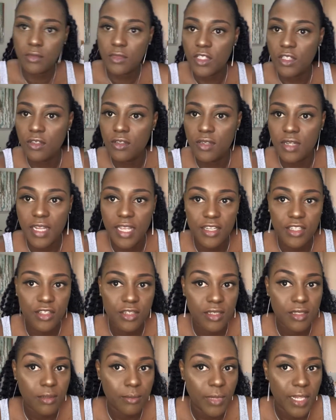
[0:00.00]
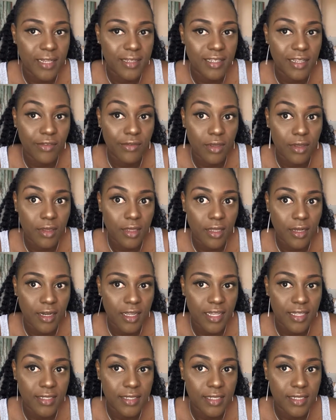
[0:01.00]
So that just makes everything
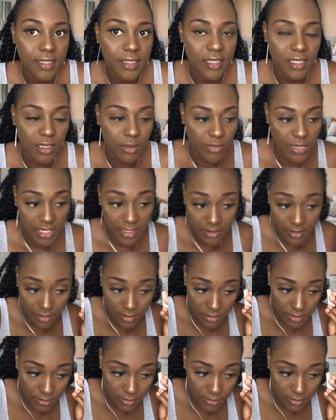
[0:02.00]
nice and seamless.